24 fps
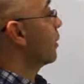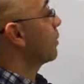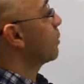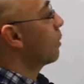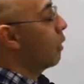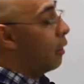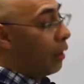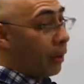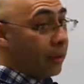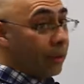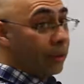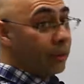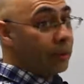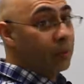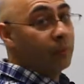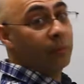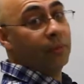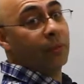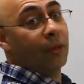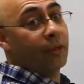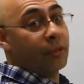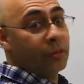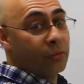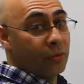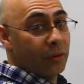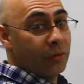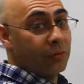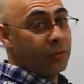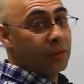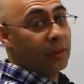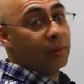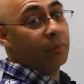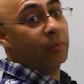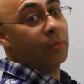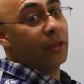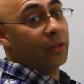it's 100 plus
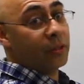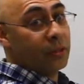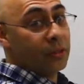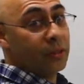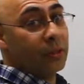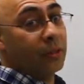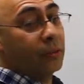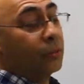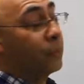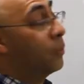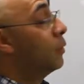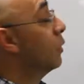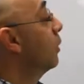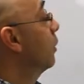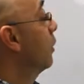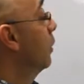50 plus 2.